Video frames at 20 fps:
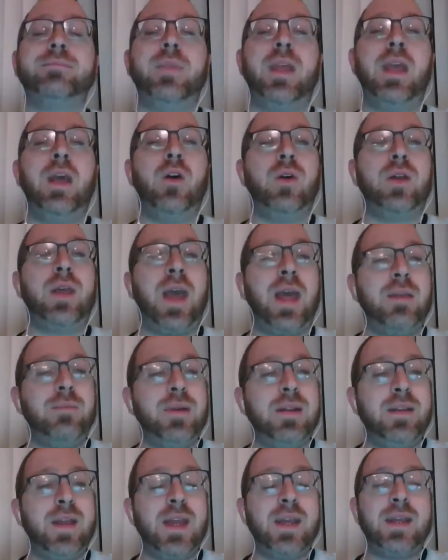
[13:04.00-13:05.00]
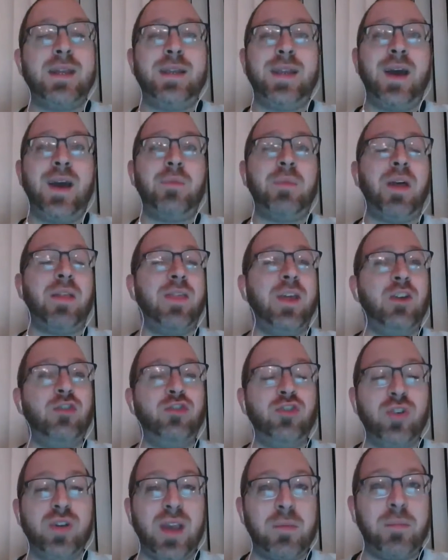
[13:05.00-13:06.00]
Hill can be taken down, but I think
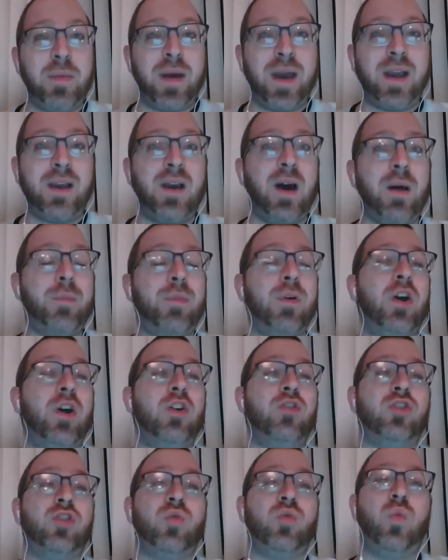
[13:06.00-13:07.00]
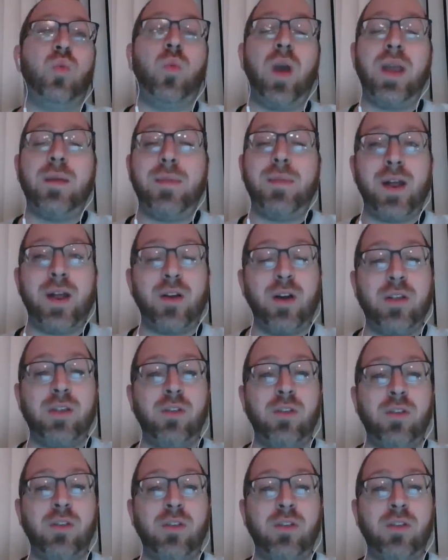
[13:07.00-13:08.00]
she'll get back up. She's way better on
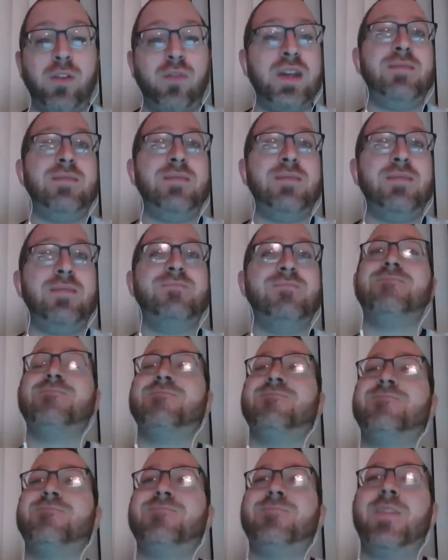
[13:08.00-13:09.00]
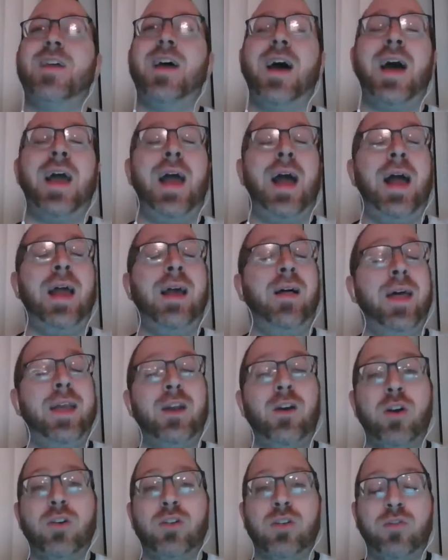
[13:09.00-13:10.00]
the feet. I
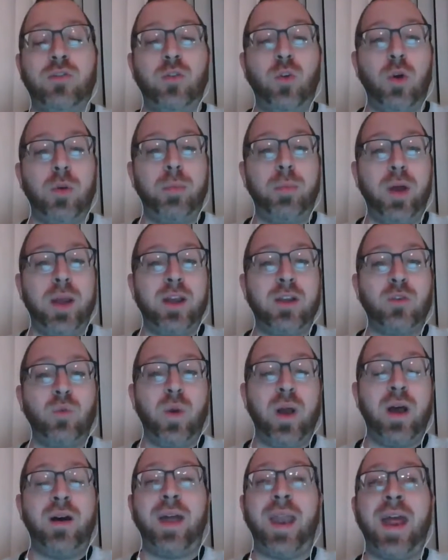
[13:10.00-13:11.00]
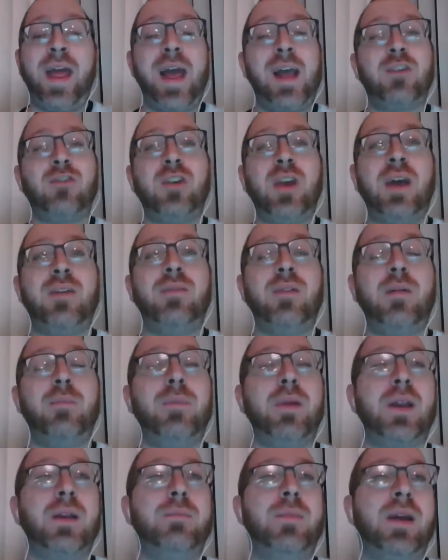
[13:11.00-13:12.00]
like her as a floor play as well, and I'm
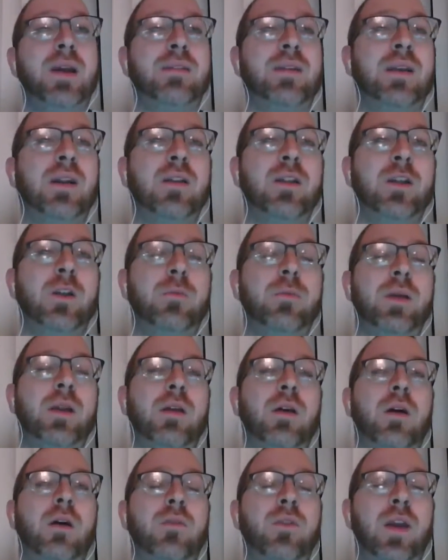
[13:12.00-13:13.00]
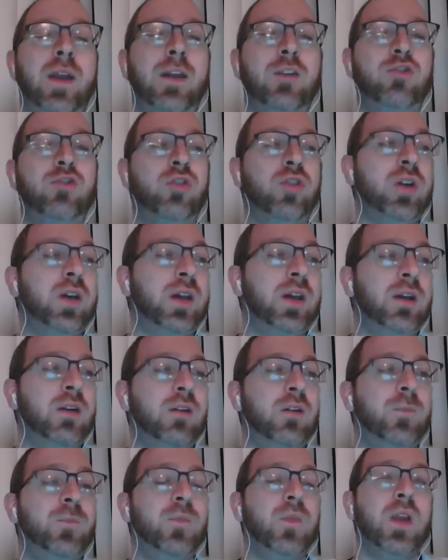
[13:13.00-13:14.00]
going to mix in a little bit of Angela
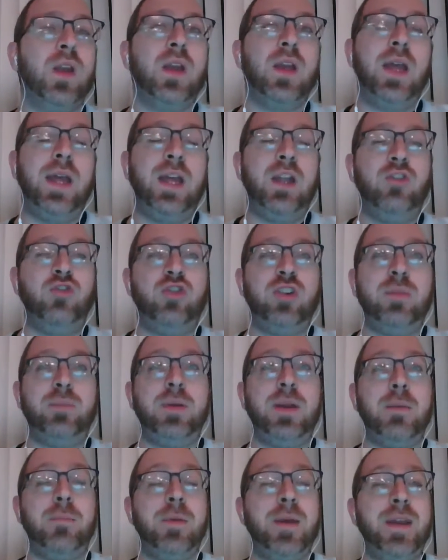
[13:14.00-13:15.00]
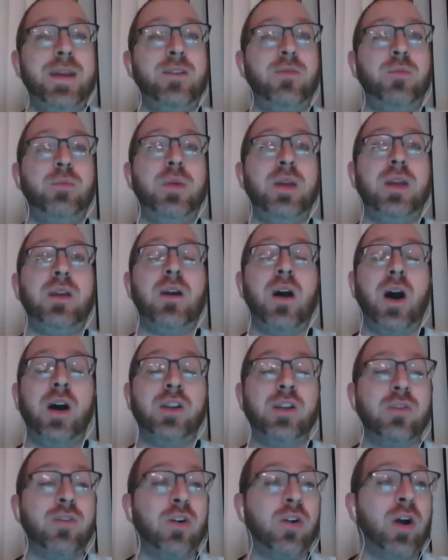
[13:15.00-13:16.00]
Hill in GPPs
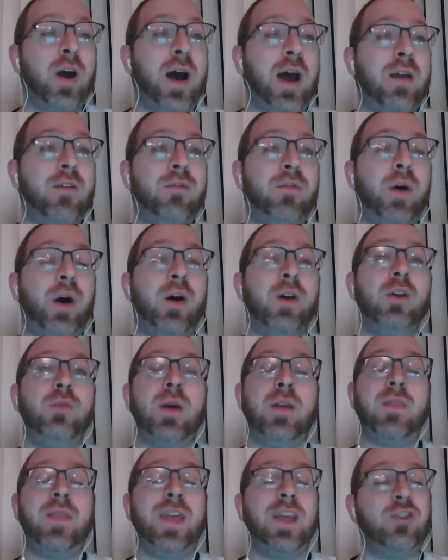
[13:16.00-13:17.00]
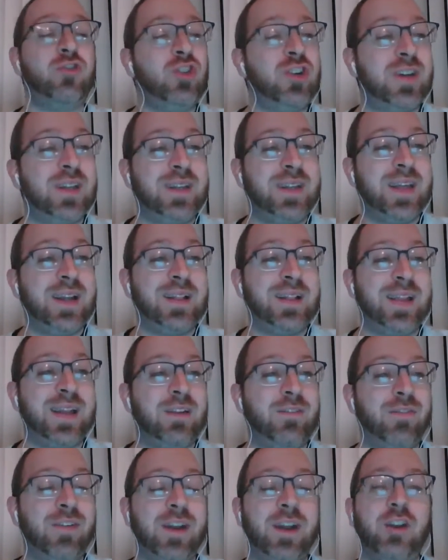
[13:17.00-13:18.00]
because of her high volume. I think she can get a
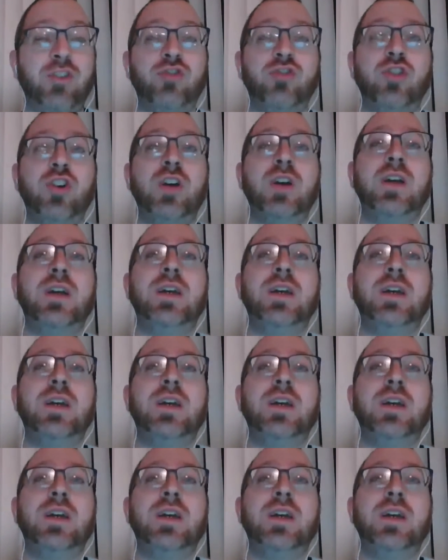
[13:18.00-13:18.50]
late finish.